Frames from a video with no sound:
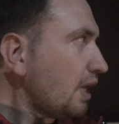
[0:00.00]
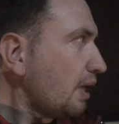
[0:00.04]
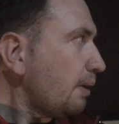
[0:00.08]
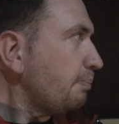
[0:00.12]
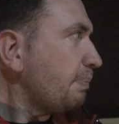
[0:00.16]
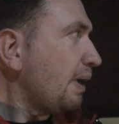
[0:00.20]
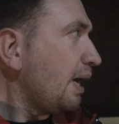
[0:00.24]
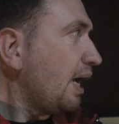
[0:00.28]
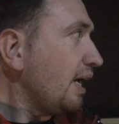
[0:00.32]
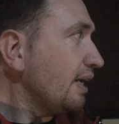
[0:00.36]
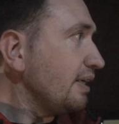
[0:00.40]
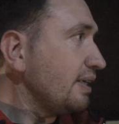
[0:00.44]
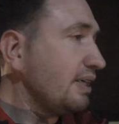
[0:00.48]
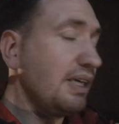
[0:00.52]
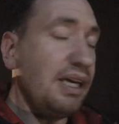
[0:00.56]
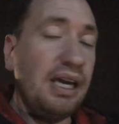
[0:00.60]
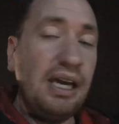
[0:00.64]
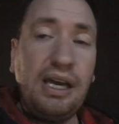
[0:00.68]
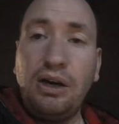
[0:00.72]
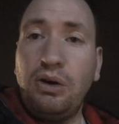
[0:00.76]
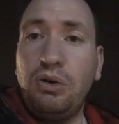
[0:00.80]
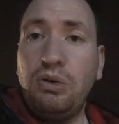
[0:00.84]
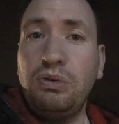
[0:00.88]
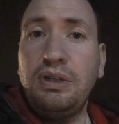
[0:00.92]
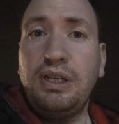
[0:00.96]
But
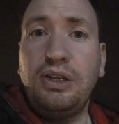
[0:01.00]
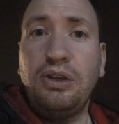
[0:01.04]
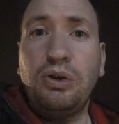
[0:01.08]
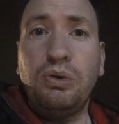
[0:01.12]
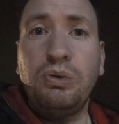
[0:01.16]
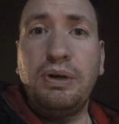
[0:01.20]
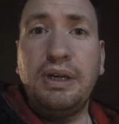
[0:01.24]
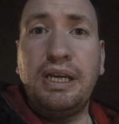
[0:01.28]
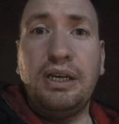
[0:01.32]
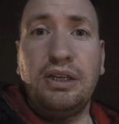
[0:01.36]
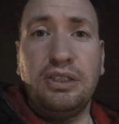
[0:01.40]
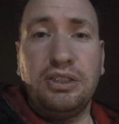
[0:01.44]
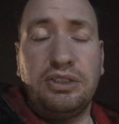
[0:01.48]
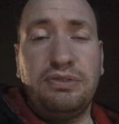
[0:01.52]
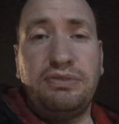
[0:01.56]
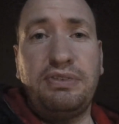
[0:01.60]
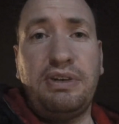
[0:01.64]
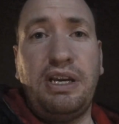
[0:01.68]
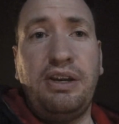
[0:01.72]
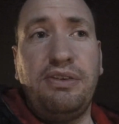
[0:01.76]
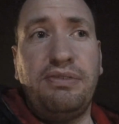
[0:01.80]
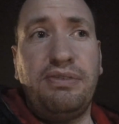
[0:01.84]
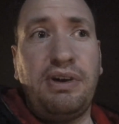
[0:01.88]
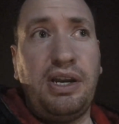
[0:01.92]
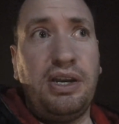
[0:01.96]
yeah, all in all, it was a
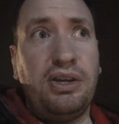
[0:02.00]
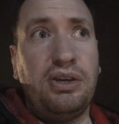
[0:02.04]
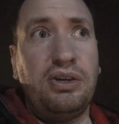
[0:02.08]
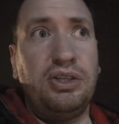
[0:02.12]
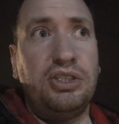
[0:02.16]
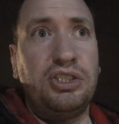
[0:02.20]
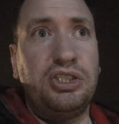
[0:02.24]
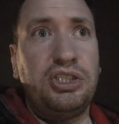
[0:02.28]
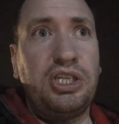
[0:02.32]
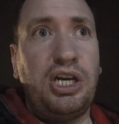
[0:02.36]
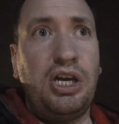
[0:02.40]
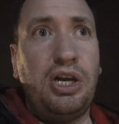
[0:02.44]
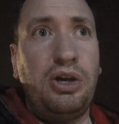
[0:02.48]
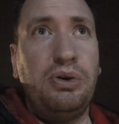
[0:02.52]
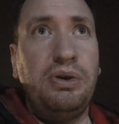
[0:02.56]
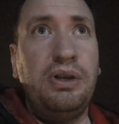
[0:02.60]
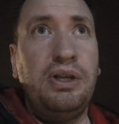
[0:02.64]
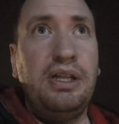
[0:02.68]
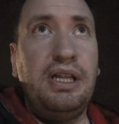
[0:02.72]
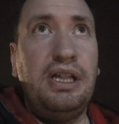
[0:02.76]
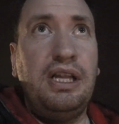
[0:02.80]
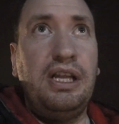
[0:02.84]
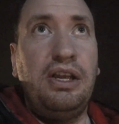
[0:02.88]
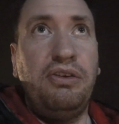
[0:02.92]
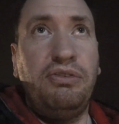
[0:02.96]
very, very good show.
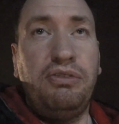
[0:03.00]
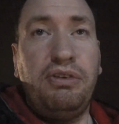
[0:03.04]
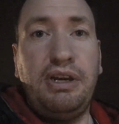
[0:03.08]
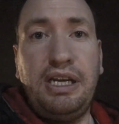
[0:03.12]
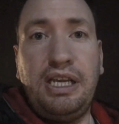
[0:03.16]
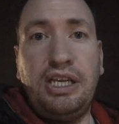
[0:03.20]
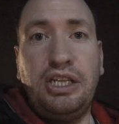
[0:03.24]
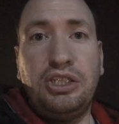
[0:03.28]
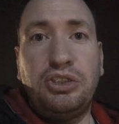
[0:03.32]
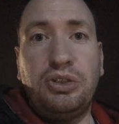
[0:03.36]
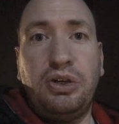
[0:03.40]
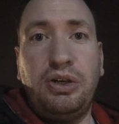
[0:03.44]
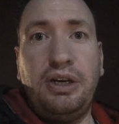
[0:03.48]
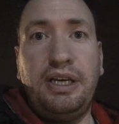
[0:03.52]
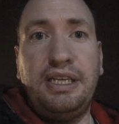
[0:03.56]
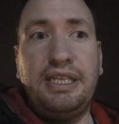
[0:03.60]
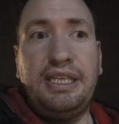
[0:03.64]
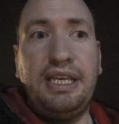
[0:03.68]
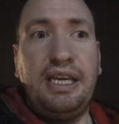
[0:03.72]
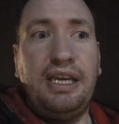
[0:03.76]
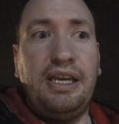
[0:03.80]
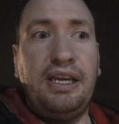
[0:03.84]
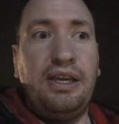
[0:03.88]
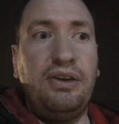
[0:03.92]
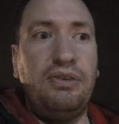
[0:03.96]
Really enjoyed
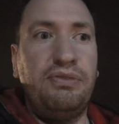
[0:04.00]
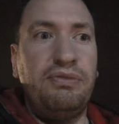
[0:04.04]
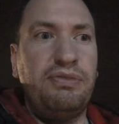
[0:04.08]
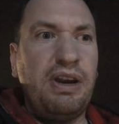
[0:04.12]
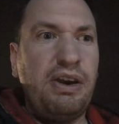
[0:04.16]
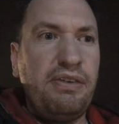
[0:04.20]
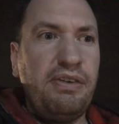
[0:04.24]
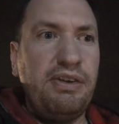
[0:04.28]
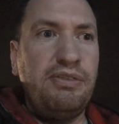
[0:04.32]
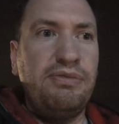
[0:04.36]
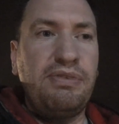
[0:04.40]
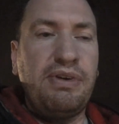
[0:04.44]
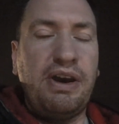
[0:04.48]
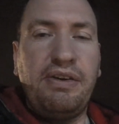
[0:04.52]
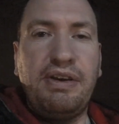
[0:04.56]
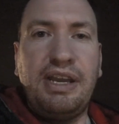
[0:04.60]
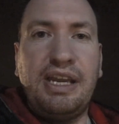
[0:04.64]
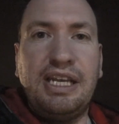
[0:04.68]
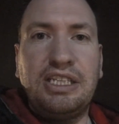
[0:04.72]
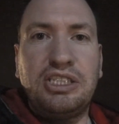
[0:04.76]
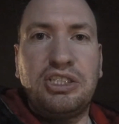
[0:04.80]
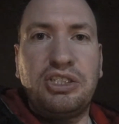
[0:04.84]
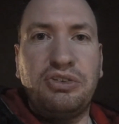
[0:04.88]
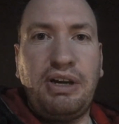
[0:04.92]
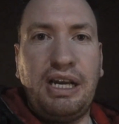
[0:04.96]
it. Very, very
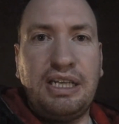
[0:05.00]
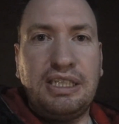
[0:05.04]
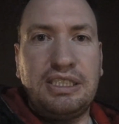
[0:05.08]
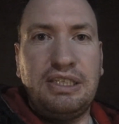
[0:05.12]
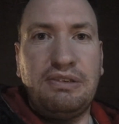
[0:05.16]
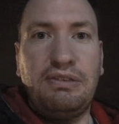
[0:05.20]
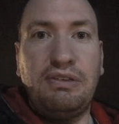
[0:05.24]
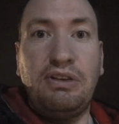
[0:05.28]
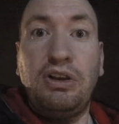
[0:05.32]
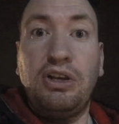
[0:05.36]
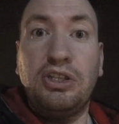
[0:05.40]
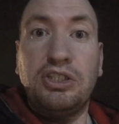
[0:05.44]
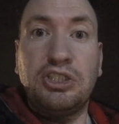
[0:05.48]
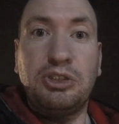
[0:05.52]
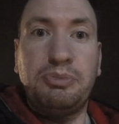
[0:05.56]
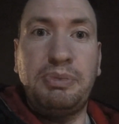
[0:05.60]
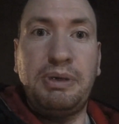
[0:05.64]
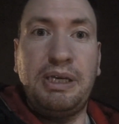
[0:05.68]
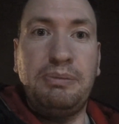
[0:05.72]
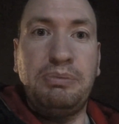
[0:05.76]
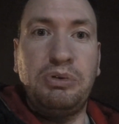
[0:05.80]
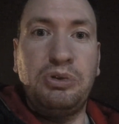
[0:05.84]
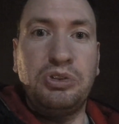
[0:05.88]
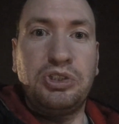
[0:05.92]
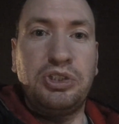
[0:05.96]
interactive. Lots of
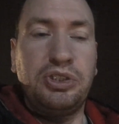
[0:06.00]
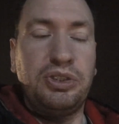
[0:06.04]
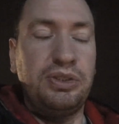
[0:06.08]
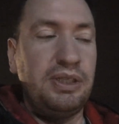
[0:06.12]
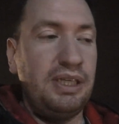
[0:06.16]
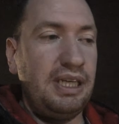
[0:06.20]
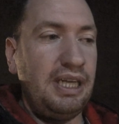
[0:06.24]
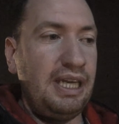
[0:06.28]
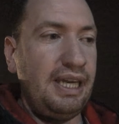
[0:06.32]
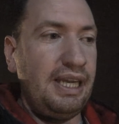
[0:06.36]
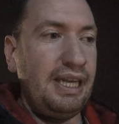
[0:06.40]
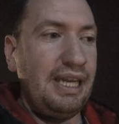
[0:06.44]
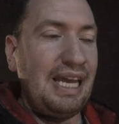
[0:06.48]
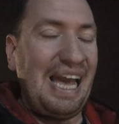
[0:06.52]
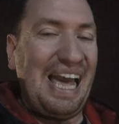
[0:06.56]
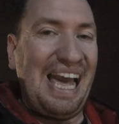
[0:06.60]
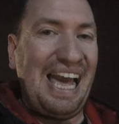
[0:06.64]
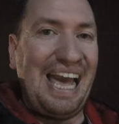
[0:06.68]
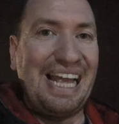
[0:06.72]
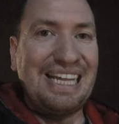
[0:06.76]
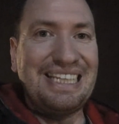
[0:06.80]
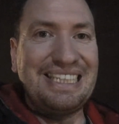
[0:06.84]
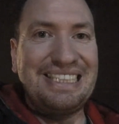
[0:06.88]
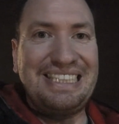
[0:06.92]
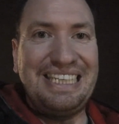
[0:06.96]
people tuning in
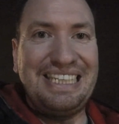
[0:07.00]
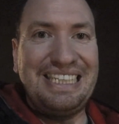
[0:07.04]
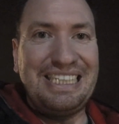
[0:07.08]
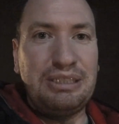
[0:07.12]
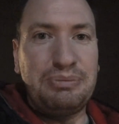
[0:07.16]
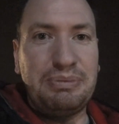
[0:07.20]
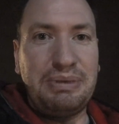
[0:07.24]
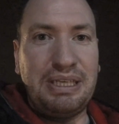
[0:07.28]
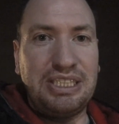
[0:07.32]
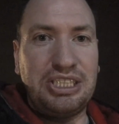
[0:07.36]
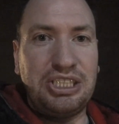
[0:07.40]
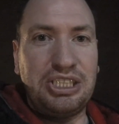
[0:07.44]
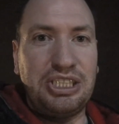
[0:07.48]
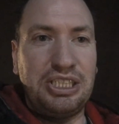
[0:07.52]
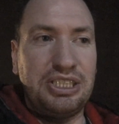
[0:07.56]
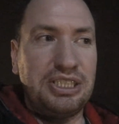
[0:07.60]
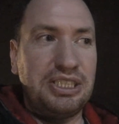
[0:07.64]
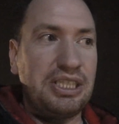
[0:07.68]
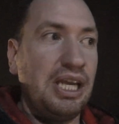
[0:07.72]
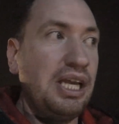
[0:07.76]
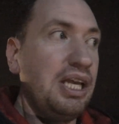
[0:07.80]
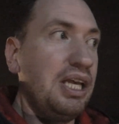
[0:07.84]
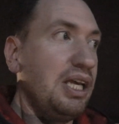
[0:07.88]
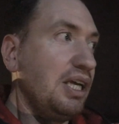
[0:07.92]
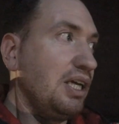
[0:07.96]
and sending messages.
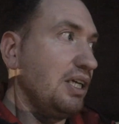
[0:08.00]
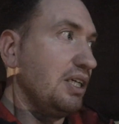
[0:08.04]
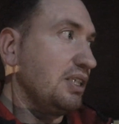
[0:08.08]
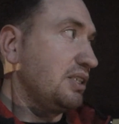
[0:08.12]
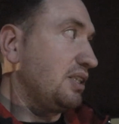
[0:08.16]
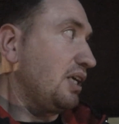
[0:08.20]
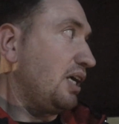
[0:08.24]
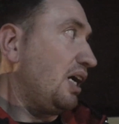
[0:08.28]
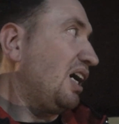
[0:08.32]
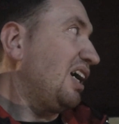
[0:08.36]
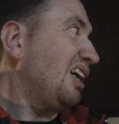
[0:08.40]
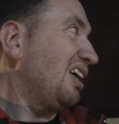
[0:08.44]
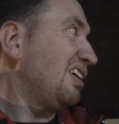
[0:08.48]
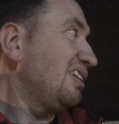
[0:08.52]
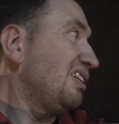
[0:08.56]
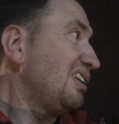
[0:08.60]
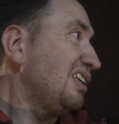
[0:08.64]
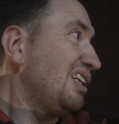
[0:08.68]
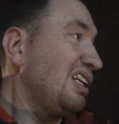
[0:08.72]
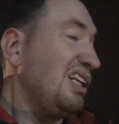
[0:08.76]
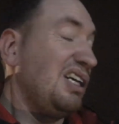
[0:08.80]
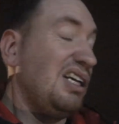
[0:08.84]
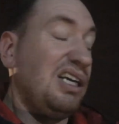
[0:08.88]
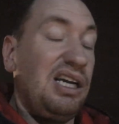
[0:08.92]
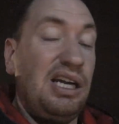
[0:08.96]
So
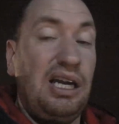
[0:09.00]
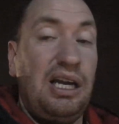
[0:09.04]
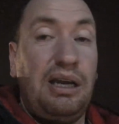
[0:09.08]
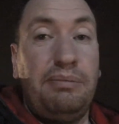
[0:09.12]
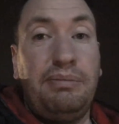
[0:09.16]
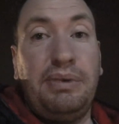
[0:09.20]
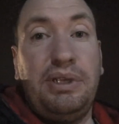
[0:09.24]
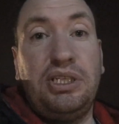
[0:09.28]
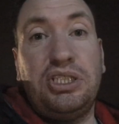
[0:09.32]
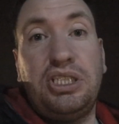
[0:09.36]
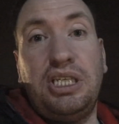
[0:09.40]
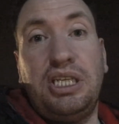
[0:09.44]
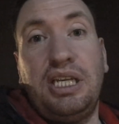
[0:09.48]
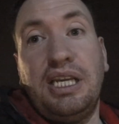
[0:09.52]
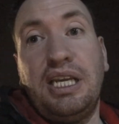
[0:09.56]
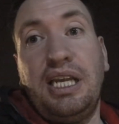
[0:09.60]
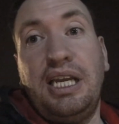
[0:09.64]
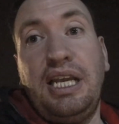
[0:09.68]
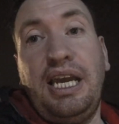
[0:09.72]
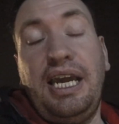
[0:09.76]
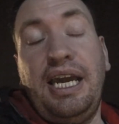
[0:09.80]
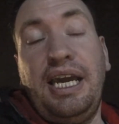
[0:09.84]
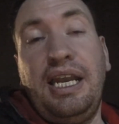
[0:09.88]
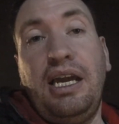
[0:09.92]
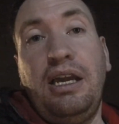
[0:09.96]
I'm literally going
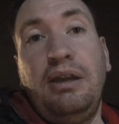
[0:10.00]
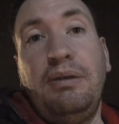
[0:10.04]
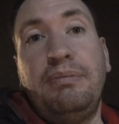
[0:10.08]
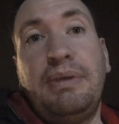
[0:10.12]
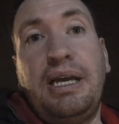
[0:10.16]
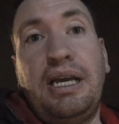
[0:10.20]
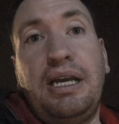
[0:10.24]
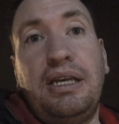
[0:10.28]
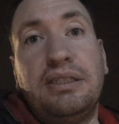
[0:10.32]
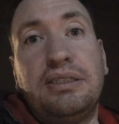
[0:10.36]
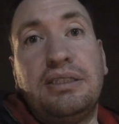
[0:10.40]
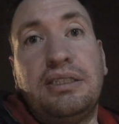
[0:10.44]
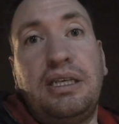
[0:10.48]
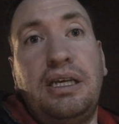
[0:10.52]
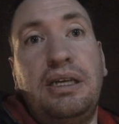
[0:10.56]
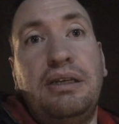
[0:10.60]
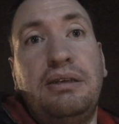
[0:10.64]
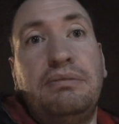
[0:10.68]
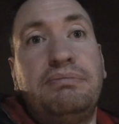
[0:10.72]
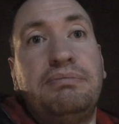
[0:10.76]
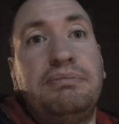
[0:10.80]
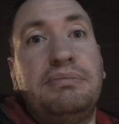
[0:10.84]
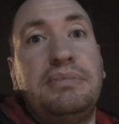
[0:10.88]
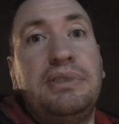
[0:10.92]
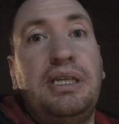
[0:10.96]
to head home now. So
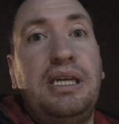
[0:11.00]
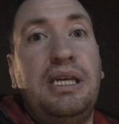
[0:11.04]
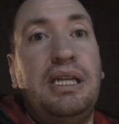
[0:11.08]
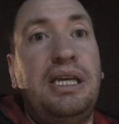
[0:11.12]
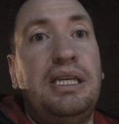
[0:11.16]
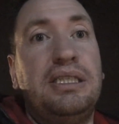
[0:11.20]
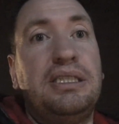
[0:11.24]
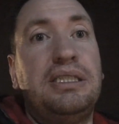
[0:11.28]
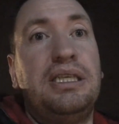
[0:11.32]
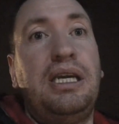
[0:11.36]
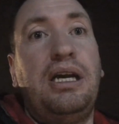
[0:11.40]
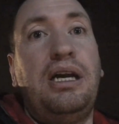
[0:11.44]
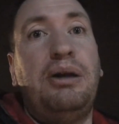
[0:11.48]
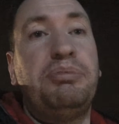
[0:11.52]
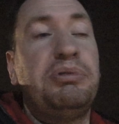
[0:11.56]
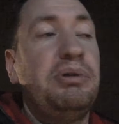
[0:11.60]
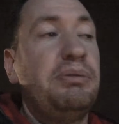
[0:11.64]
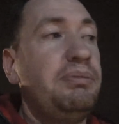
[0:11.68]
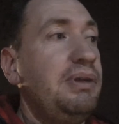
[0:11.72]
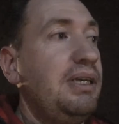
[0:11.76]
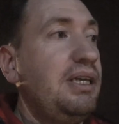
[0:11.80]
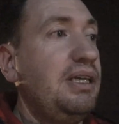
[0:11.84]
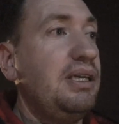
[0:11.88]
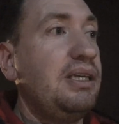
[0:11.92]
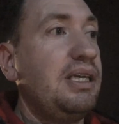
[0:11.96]
yeah, that's it. I'll
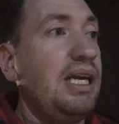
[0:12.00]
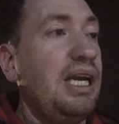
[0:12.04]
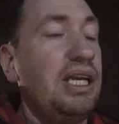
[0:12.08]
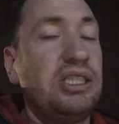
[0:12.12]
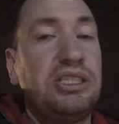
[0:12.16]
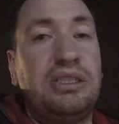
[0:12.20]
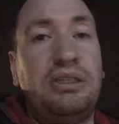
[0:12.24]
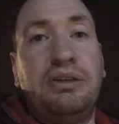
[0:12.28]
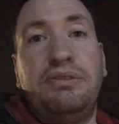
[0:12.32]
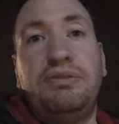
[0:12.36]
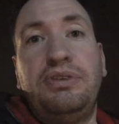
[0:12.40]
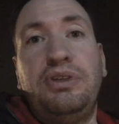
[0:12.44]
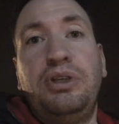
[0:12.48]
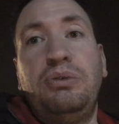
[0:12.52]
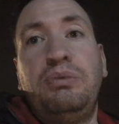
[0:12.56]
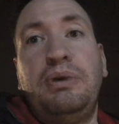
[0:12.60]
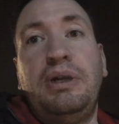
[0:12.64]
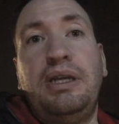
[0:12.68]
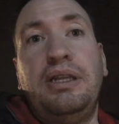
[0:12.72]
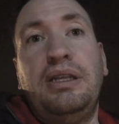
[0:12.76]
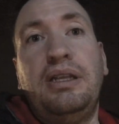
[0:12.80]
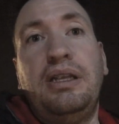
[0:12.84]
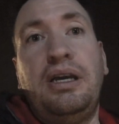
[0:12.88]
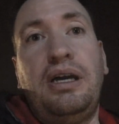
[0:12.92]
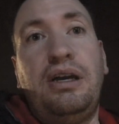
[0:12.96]
probably catch up with you
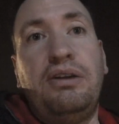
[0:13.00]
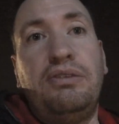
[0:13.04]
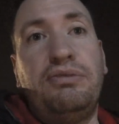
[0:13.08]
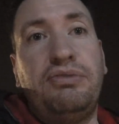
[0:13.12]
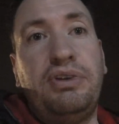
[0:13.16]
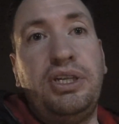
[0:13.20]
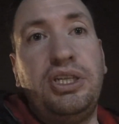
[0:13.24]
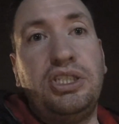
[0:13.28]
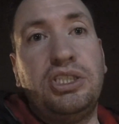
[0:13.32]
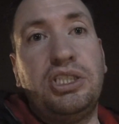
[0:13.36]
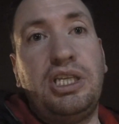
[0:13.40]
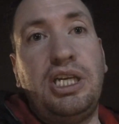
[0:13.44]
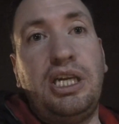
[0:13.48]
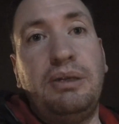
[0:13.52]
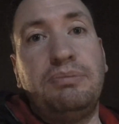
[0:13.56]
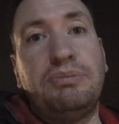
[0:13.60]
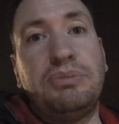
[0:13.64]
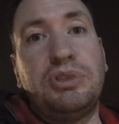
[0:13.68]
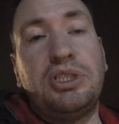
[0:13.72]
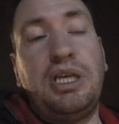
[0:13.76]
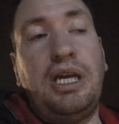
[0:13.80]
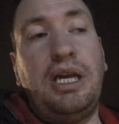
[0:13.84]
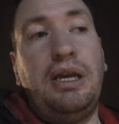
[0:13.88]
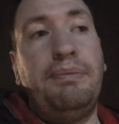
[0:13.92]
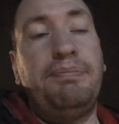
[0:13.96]
when I've reached home.
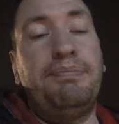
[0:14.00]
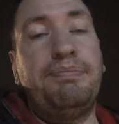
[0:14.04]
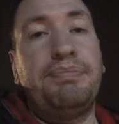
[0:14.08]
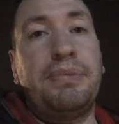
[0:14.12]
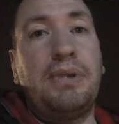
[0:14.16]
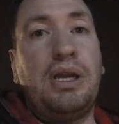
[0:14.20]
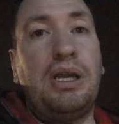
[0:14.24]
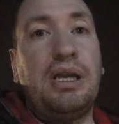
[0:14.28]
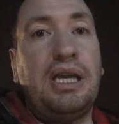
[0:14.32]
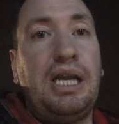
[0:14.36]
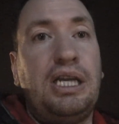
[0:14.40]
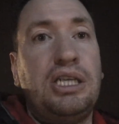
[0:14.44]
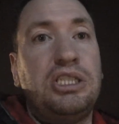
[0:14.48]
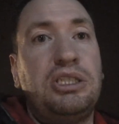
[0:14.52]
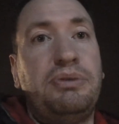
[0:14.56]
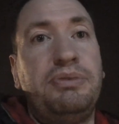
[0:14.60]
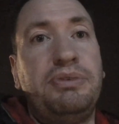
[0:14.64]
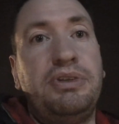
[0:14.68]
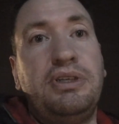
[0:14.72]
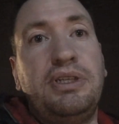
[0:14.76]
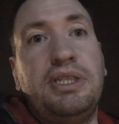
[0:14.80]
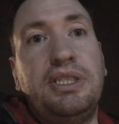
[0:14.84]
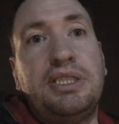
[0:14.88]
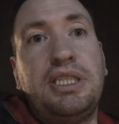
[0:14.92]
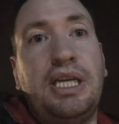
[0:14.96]
So I'll catch up
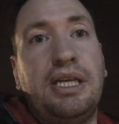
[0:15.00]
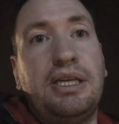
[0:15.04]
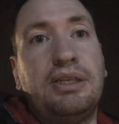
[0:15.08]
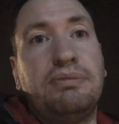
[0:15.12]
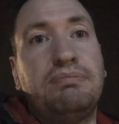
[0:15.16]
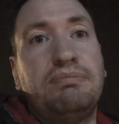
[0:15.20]
with you in a sec.